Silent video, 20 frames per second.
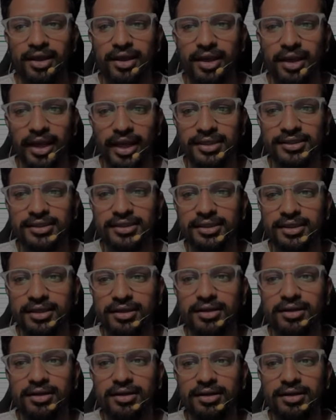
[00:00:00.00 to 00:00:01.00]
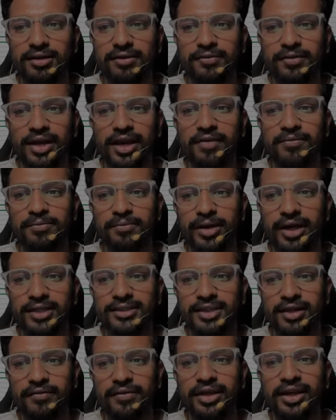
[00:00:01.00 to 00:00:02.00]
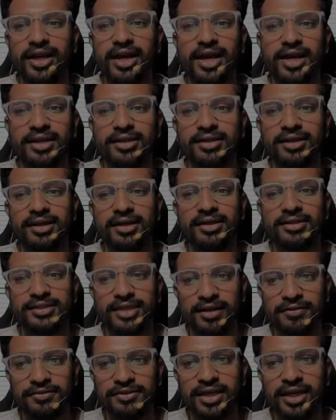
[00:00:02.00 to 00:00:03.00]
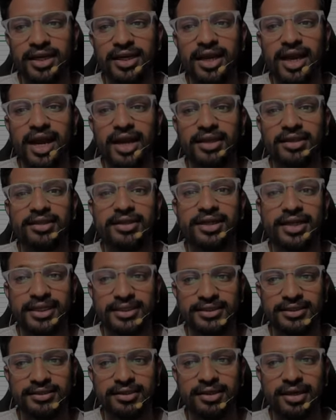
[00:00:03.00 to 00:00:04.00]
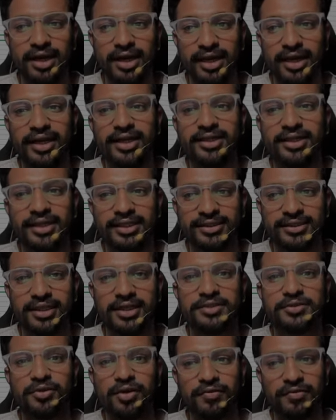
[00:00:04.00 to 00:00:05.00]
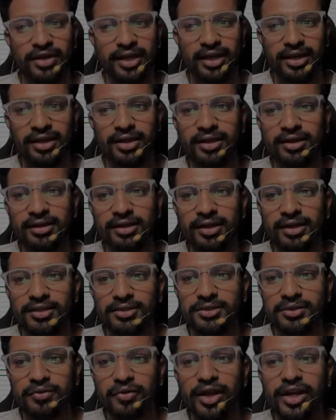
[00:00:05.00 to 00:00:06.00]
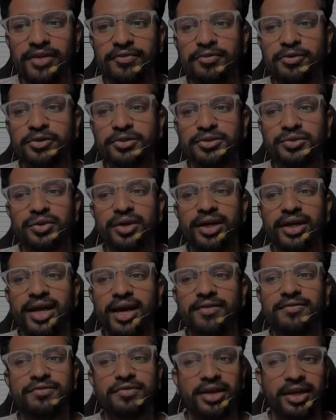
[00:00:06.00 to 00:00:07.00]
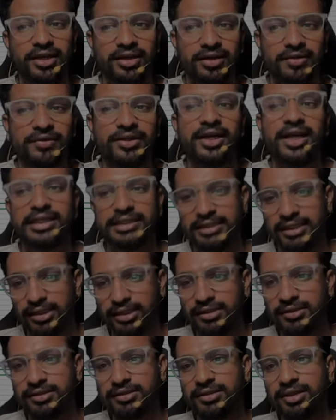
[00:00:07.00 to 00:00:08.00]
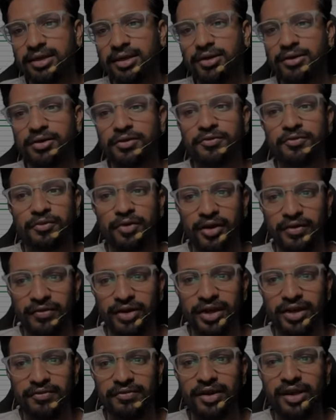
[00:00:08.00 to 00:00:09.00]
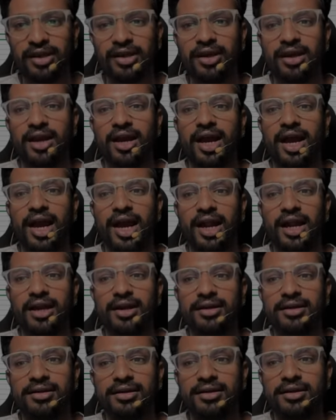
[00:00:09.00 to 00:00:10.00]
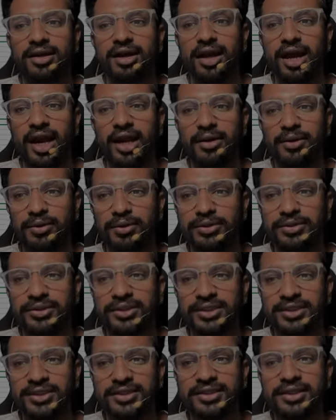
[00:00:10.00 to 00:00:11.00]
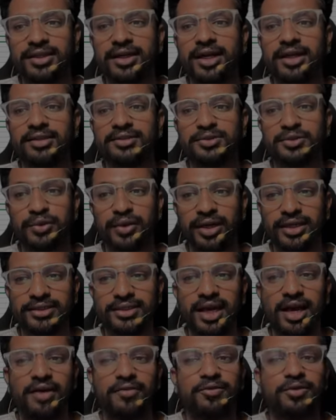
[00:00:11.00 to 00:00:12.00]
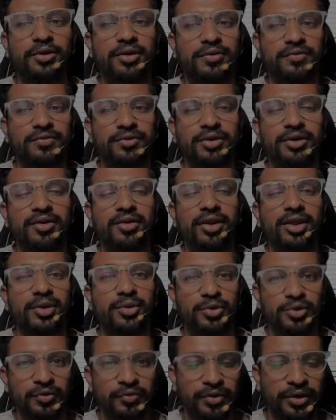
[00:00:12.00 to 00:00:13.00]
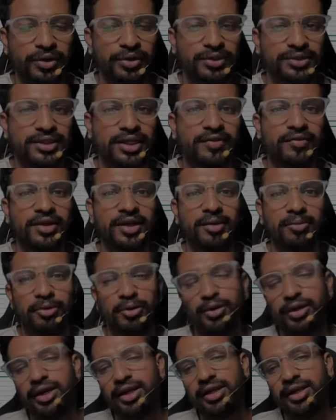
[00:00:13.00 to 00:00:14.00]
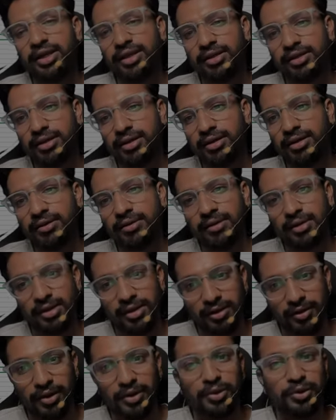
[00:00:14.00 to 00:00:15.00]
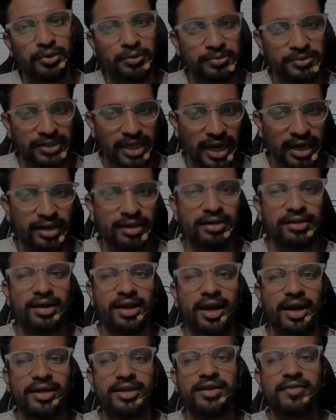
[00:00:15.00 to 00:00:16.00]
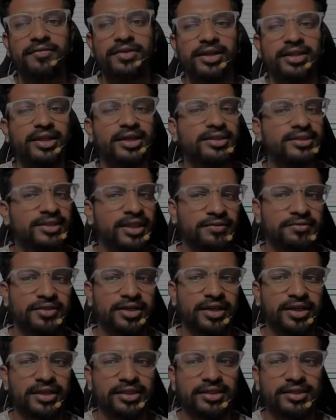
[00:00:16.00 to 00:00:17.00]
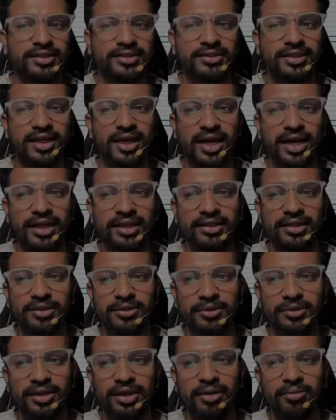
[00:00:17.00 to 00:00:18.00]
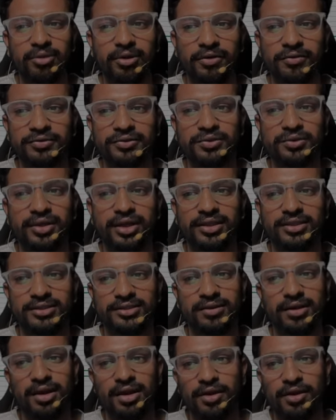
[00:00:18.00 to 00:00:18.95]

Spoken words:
Next, we have made a survey regarding the self-study and the test Agreedict test series who have taken it. So 24 students have taken our test series out of 125, and also the 60 students have gone for our YouTube videos that were uploaded in our YouTube channel, and they have done their self-study. This is regarding the total number of students.